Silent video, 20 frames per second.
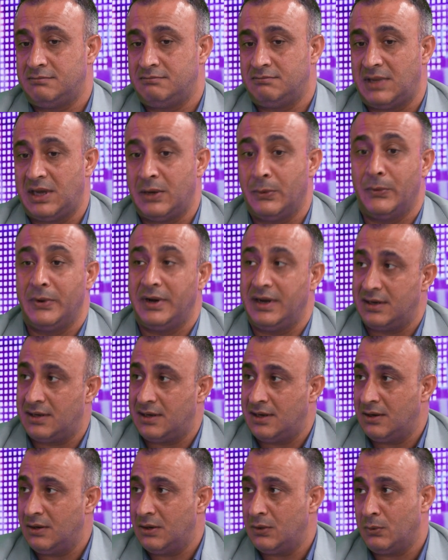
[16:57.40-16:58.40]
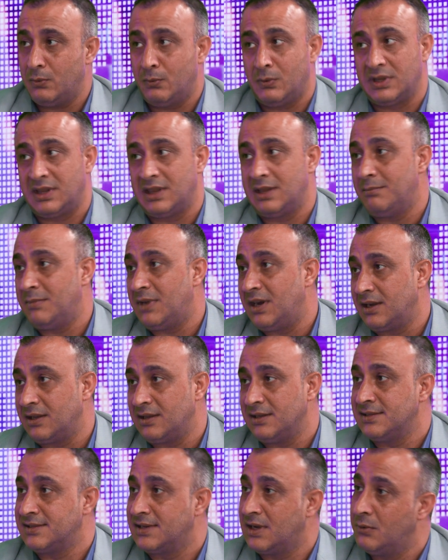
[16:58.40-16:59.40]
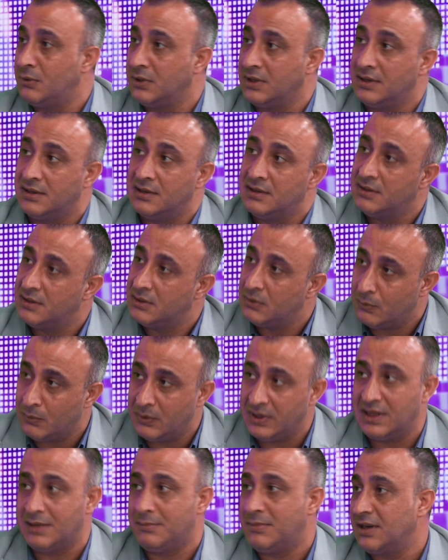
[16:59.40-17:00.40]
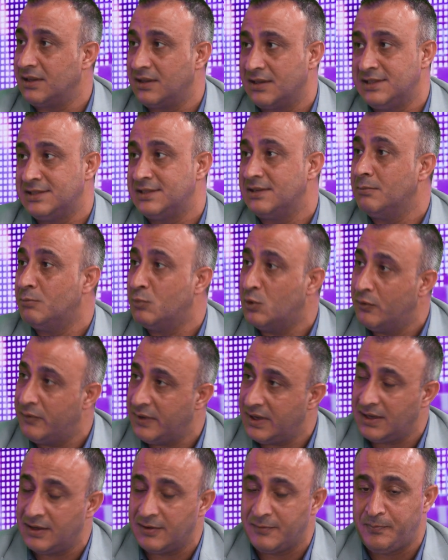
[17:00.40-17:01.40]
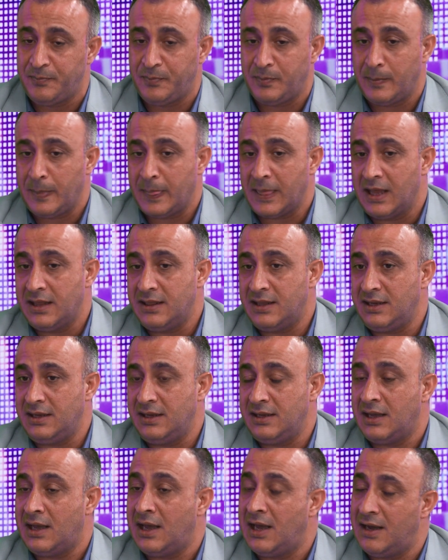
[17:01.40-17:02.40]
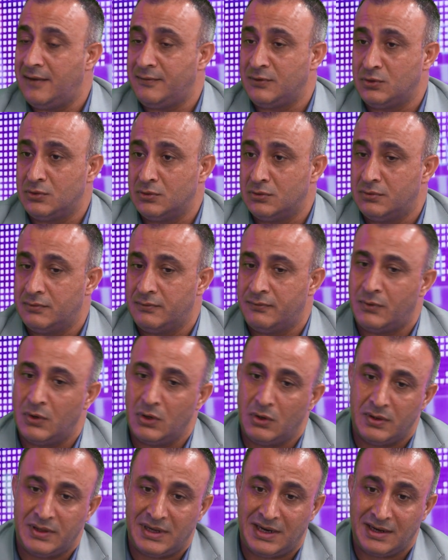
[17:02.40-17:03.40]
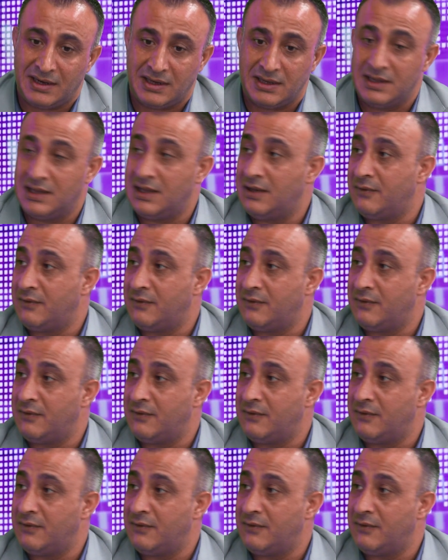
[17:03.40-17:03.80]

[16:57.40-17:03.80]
aware what the market is going, where the market is moving. They have to follow the